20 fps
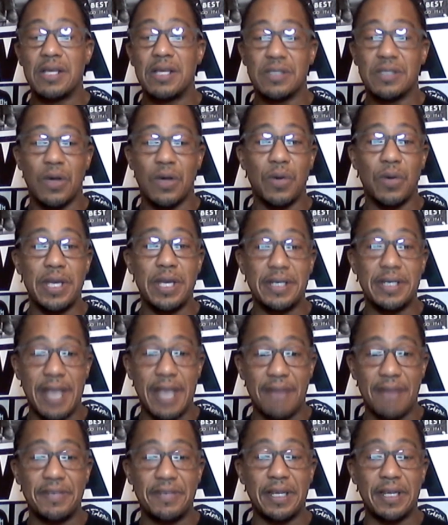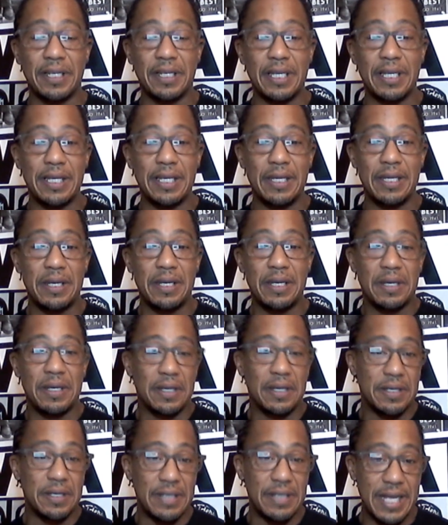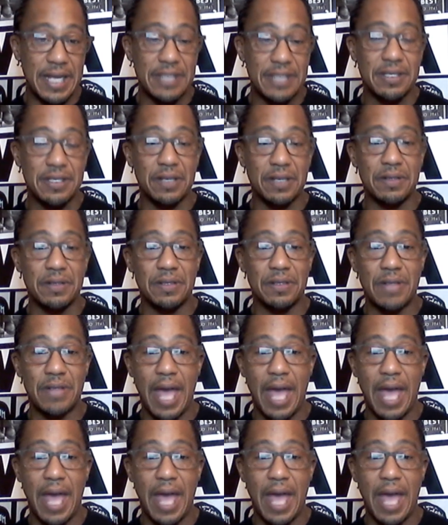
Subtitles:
So he definitely needs to